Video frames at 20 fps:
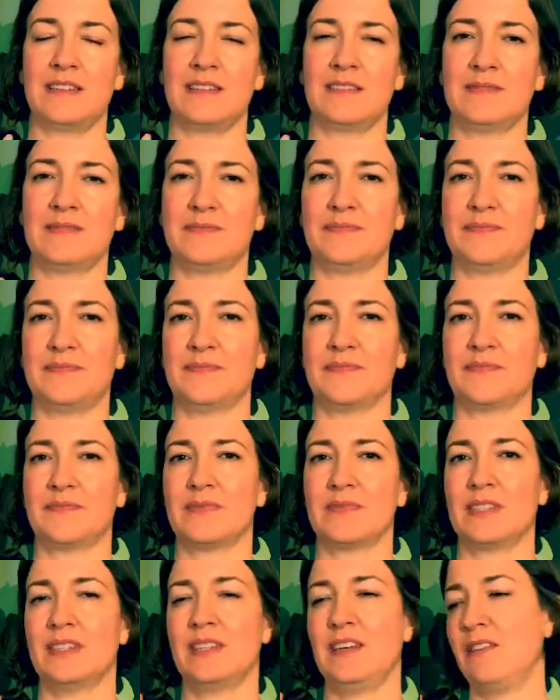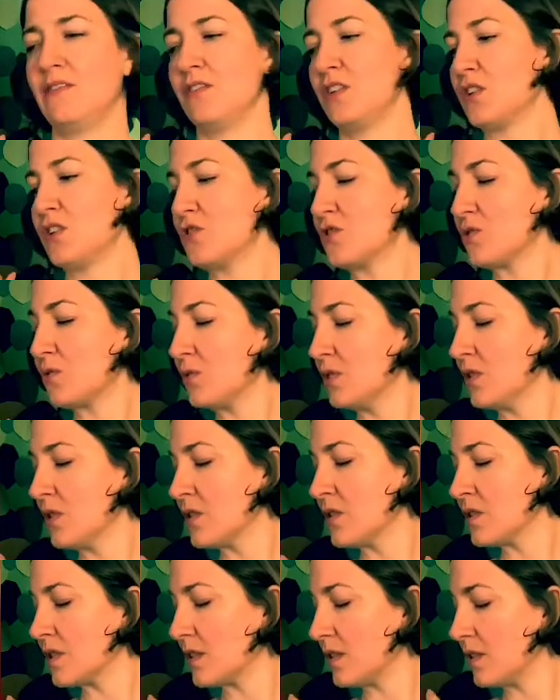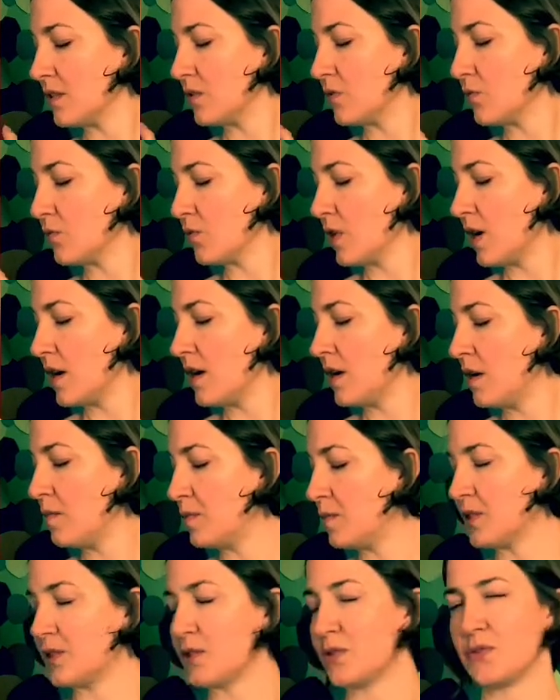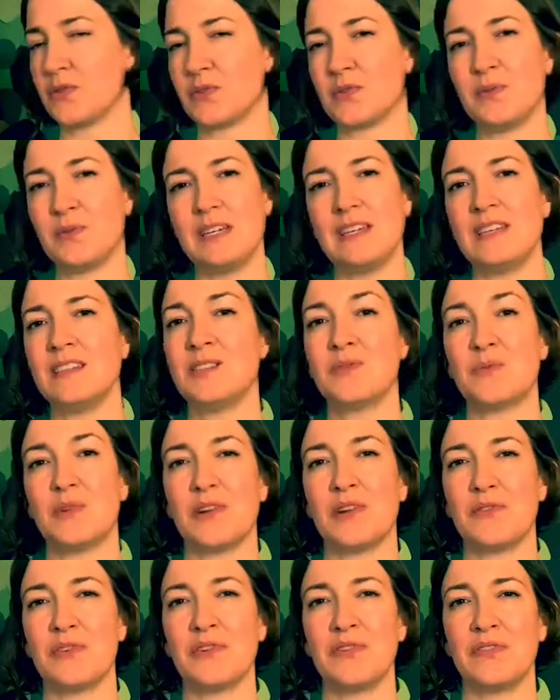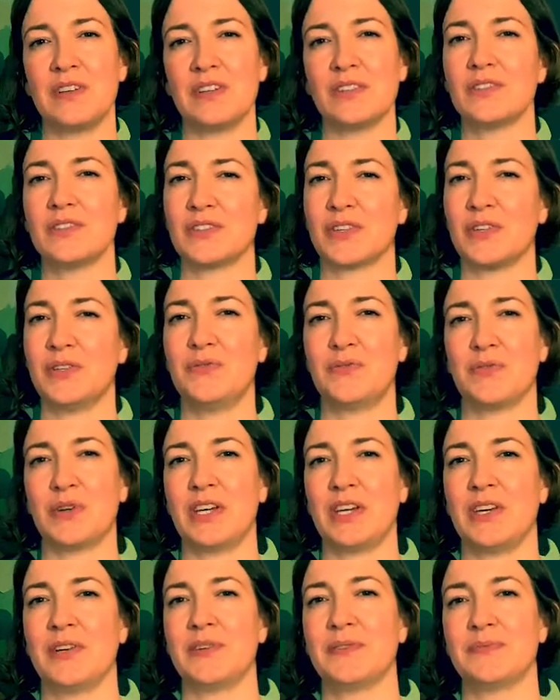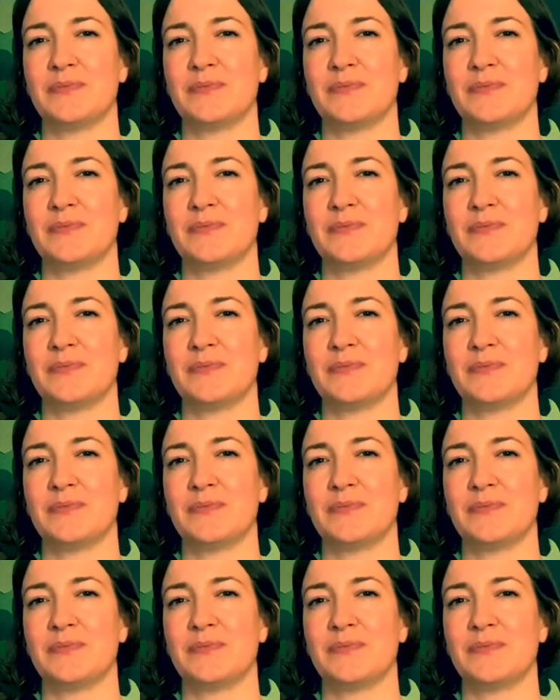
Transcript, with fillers: Give your shoulders a little rub, a little squeeze, whatever feels good for you.